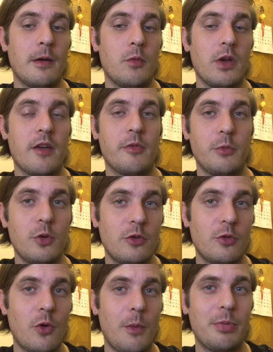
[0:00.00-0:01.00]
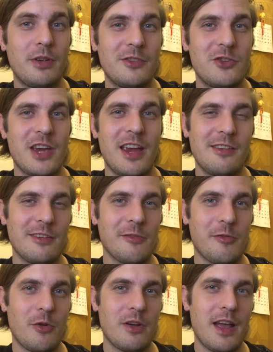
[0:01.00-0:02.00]
we have mutual appreciation
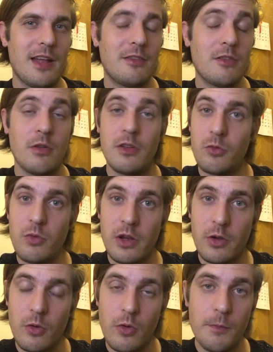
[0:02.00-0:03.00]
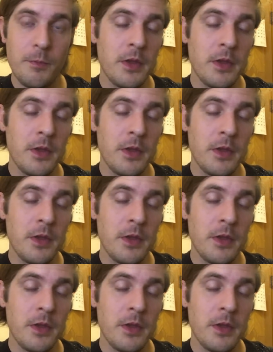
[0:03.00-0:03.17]
for that so that's really cool